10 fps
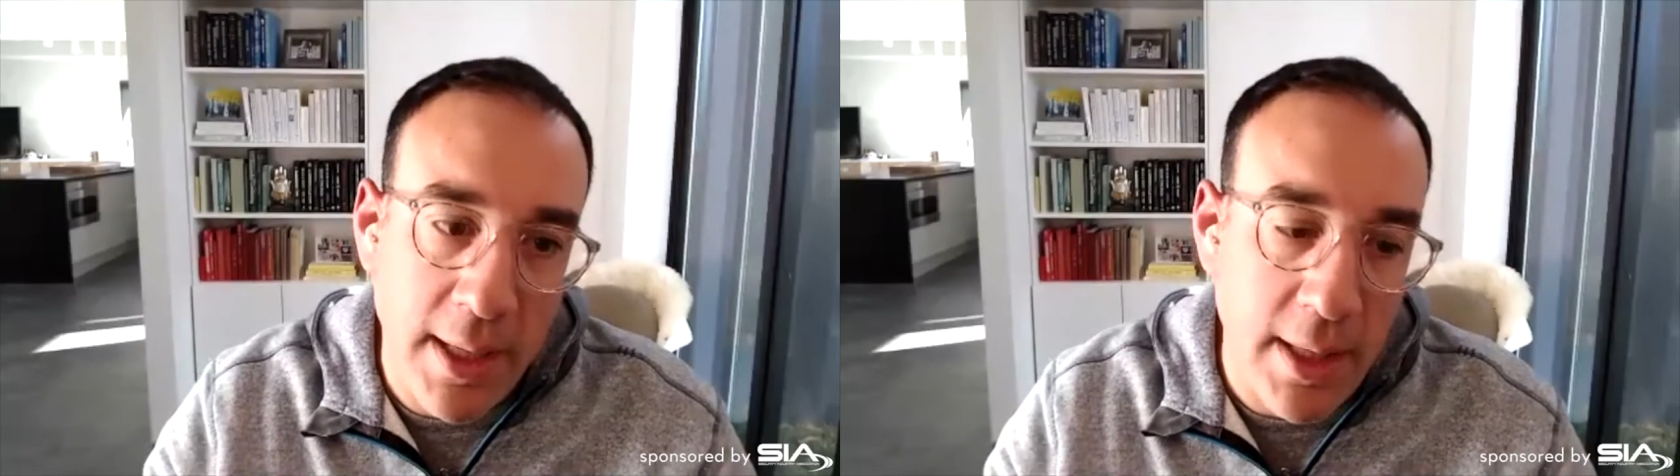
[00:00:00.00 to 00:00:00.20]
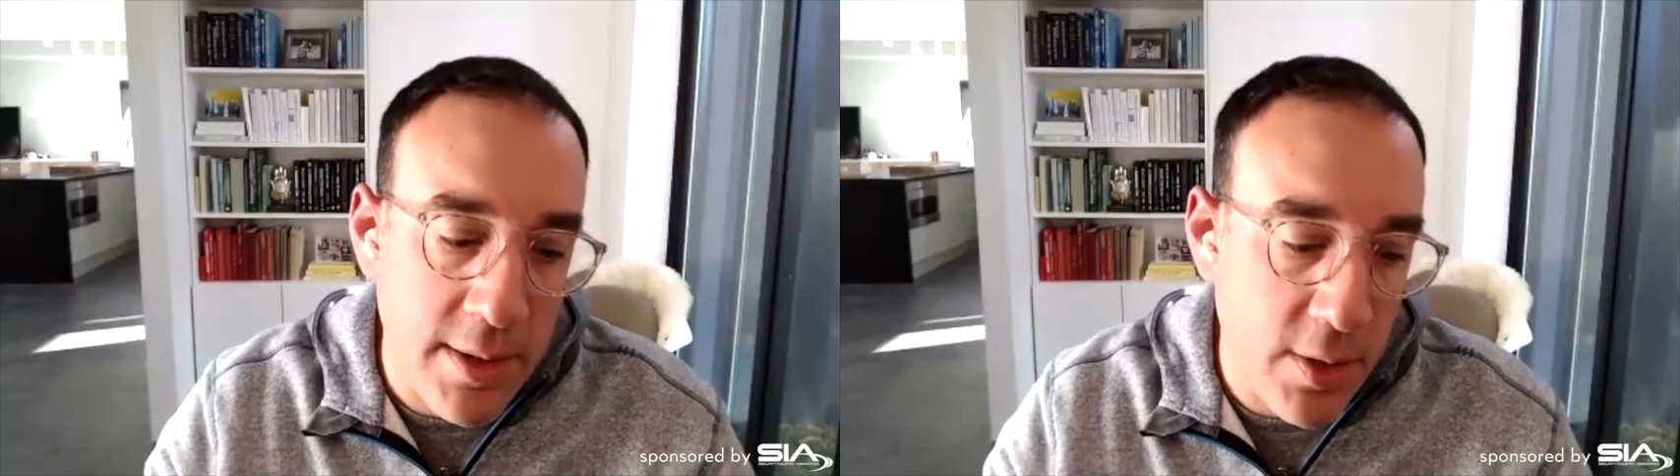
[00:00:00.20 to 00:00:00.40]

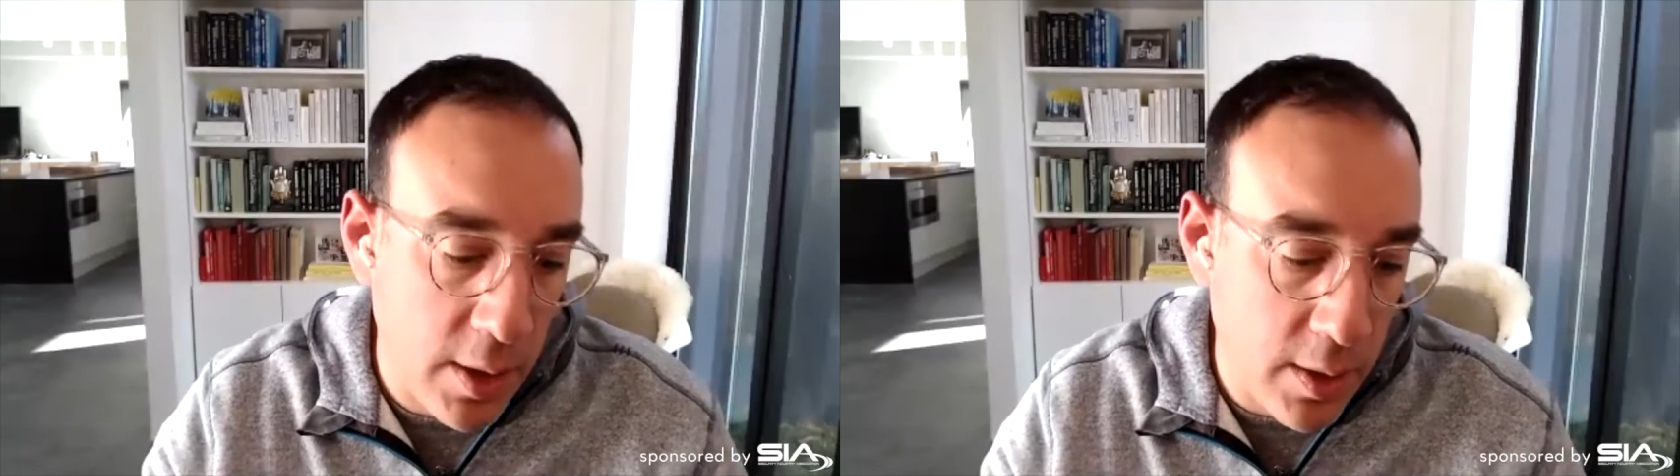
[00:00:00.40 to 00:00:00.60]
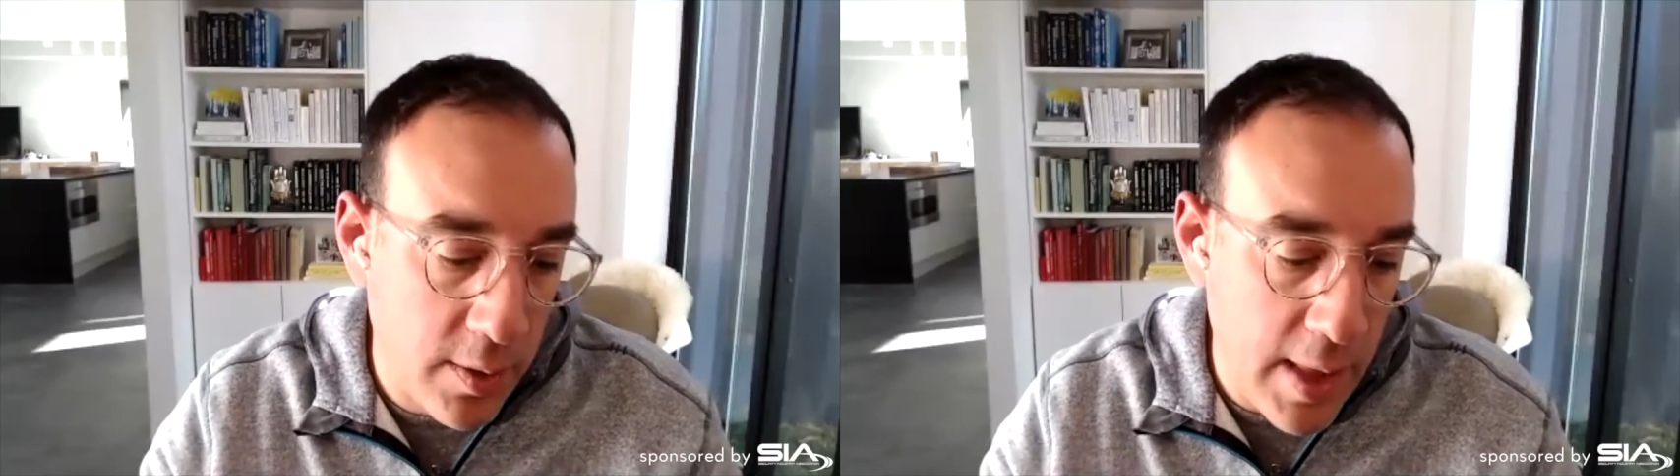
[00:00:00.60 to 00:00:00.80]
I
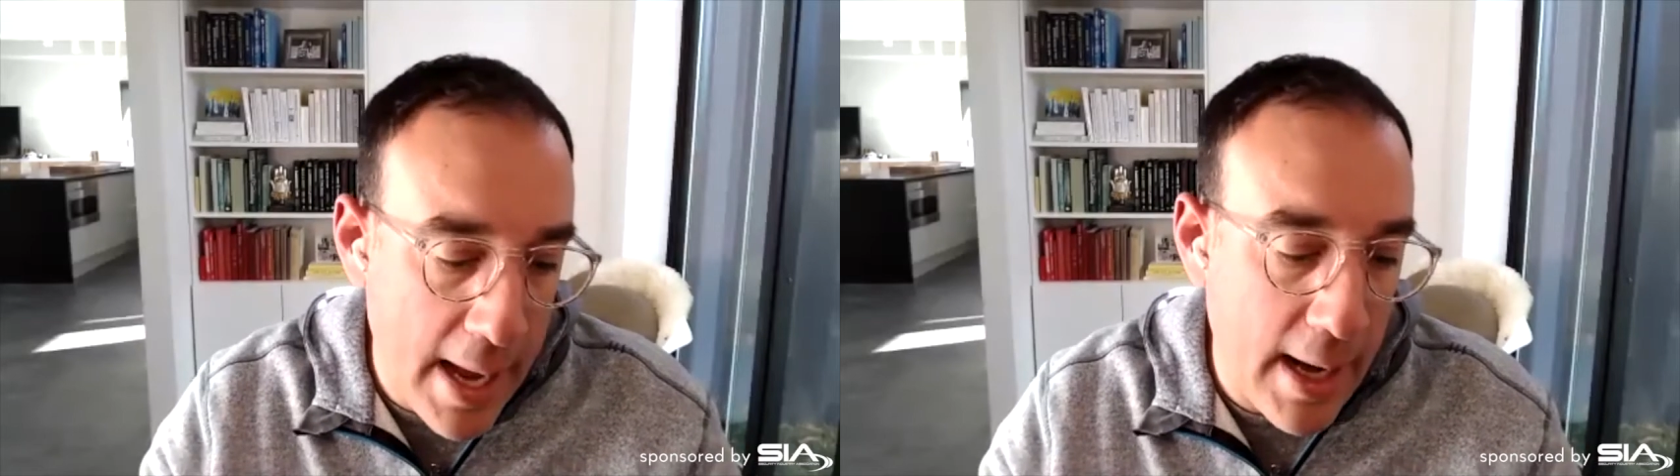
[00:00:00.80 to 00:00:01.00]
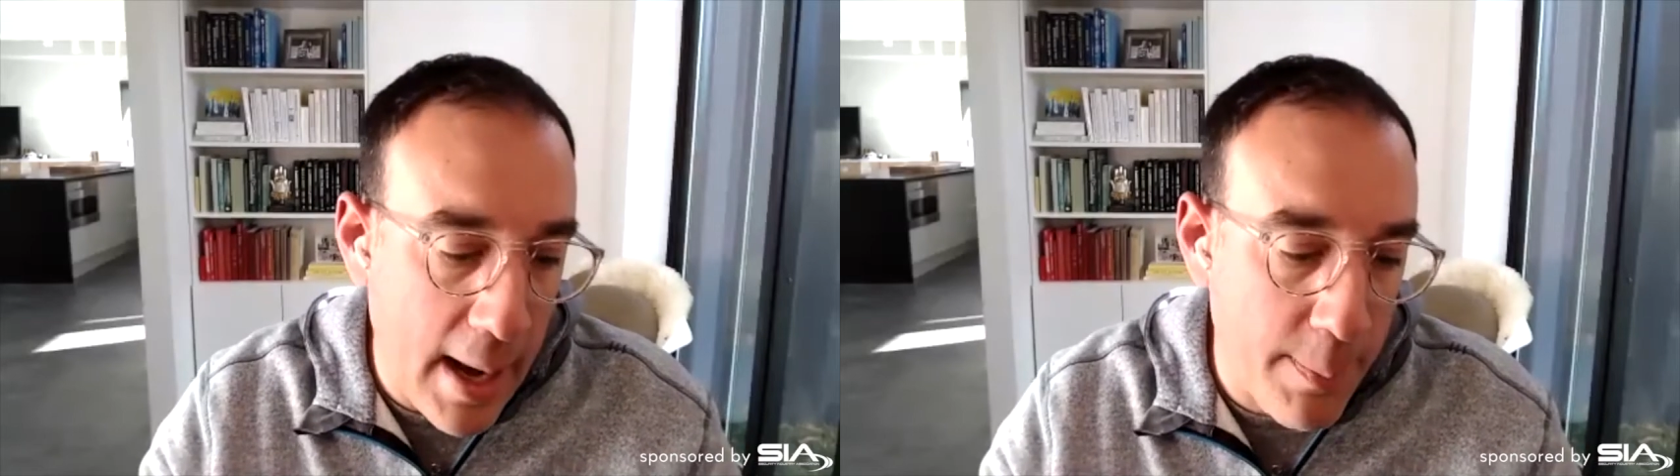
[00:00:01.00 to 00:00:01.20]
think
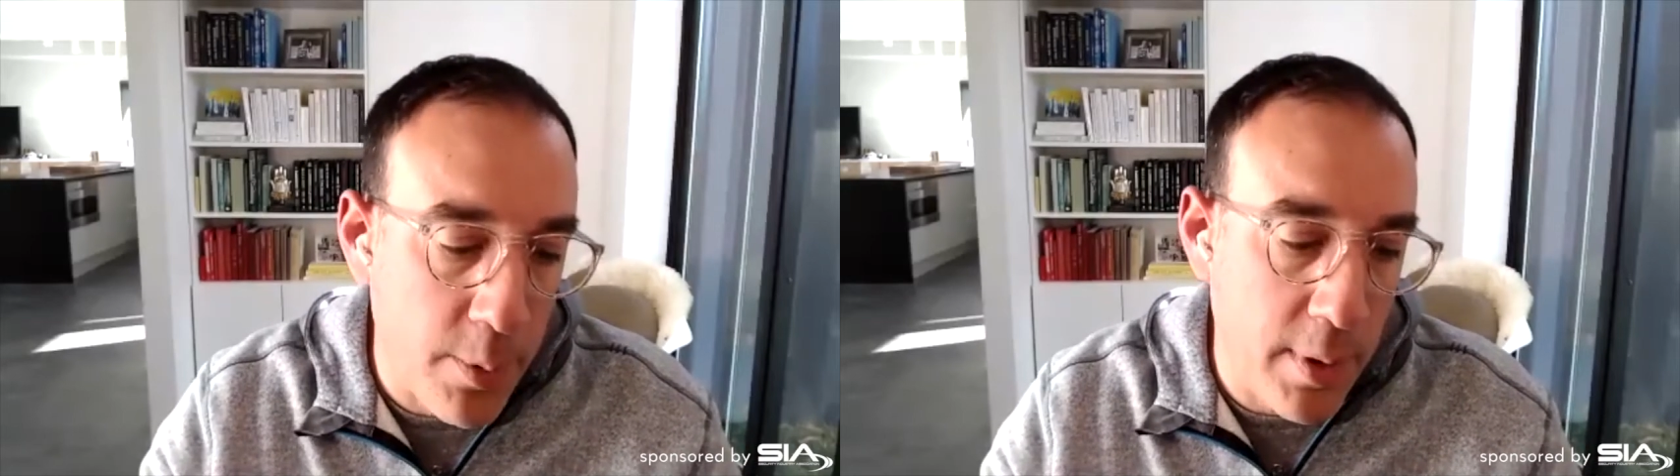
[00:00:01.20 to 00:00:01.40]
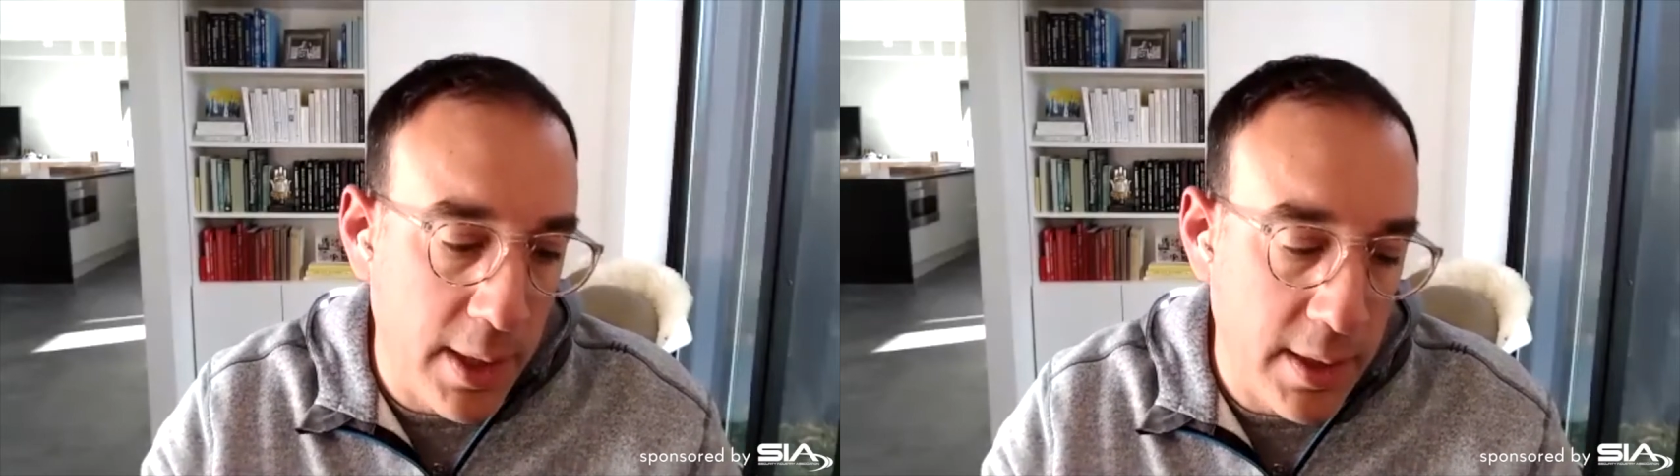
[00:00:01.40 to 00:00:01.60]
that
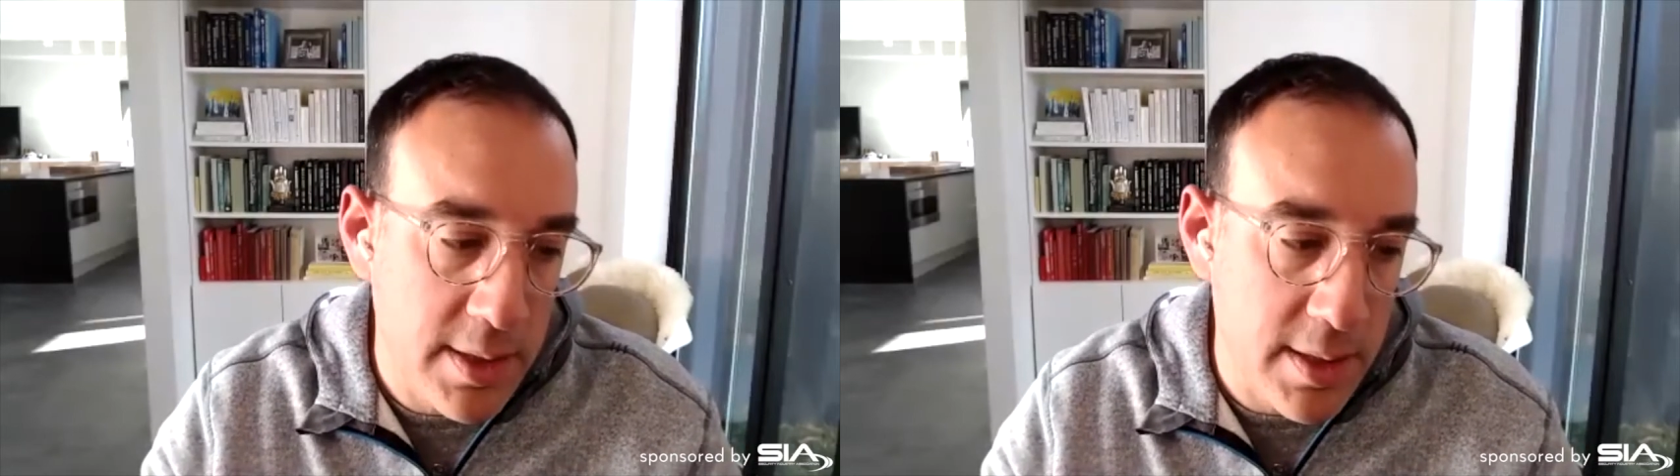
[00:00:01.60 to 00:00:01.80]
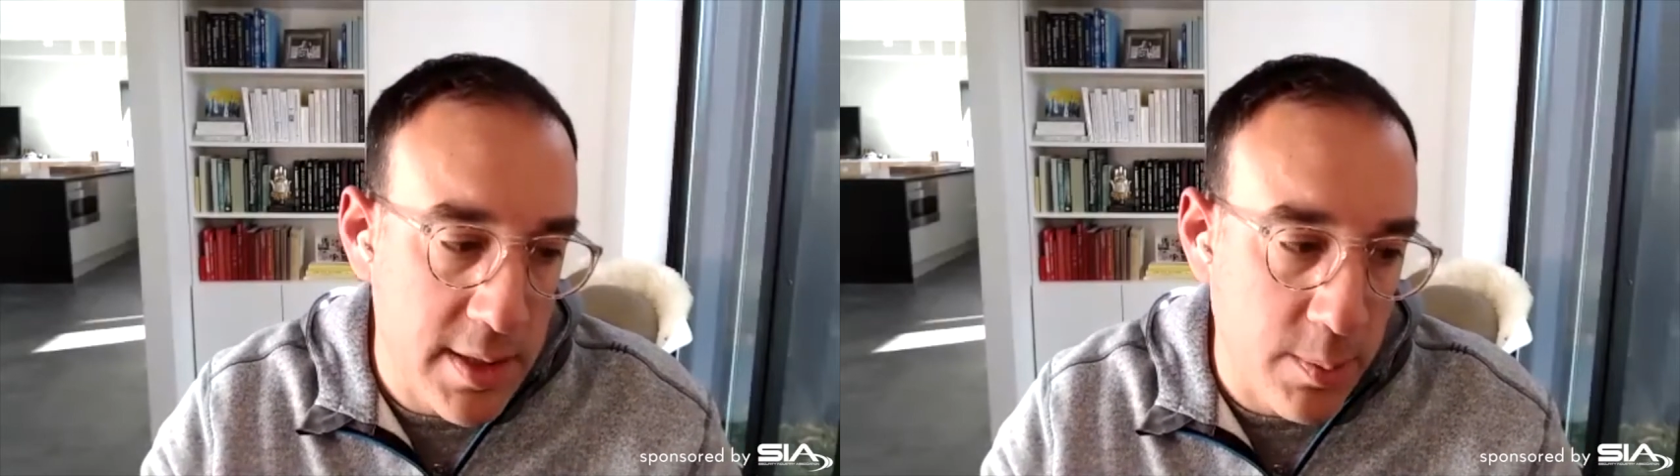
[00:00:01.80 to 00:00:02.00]
operating
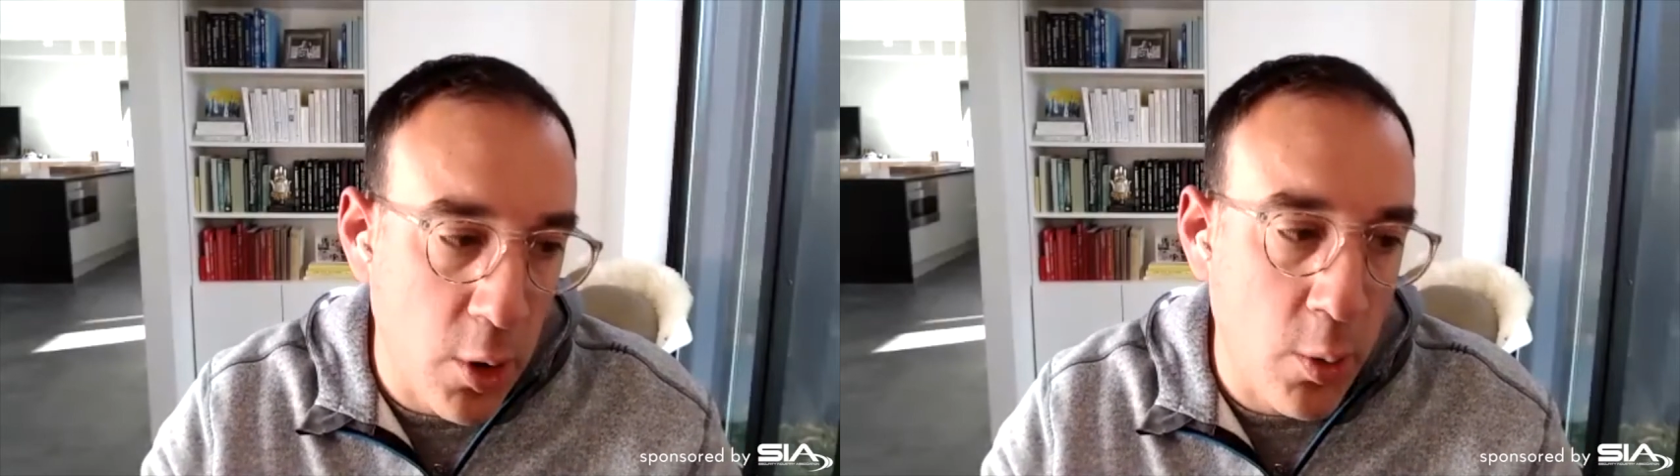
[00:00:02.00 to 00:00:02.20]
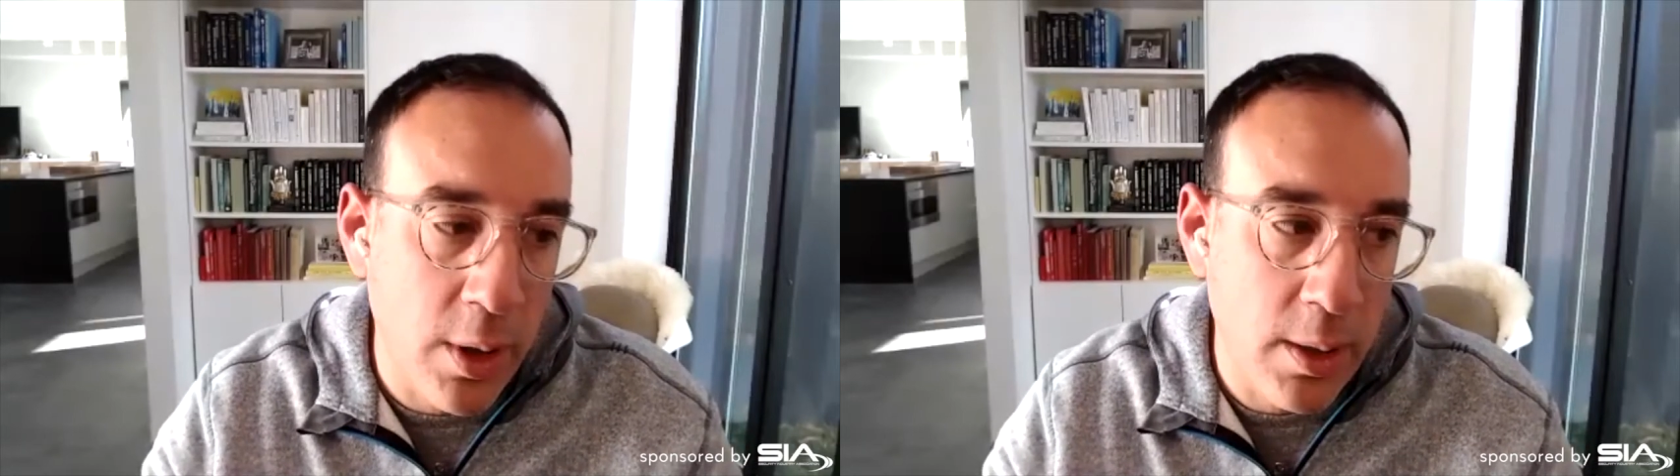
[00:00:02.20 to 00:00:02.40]
system
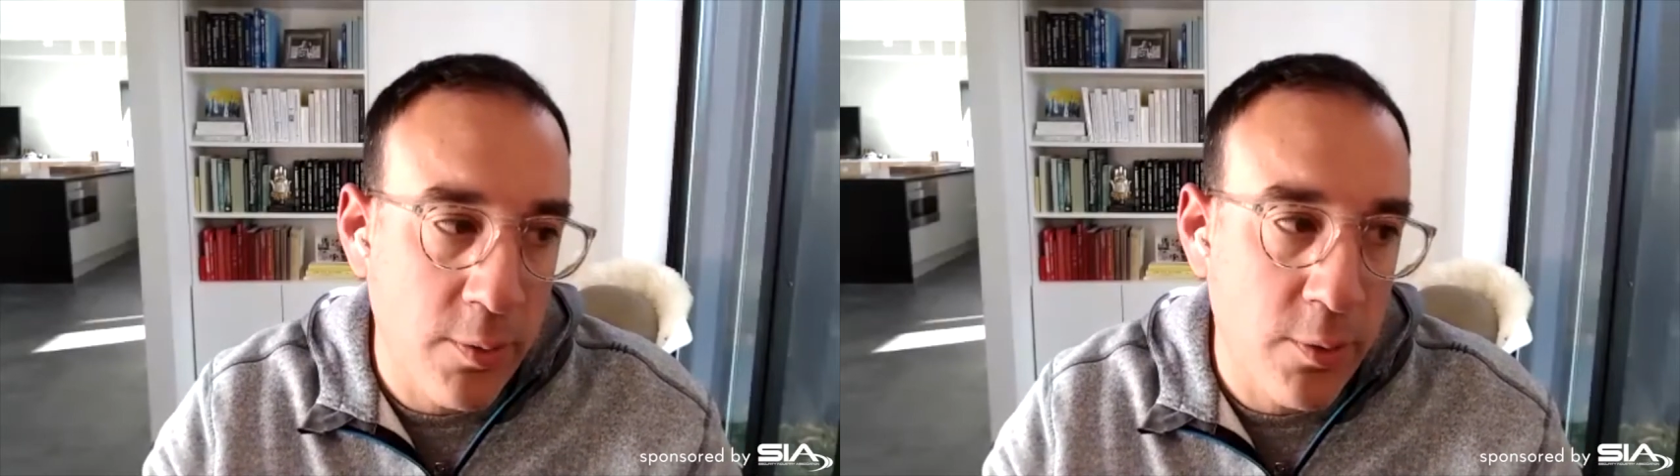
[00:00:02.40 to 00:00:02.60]
going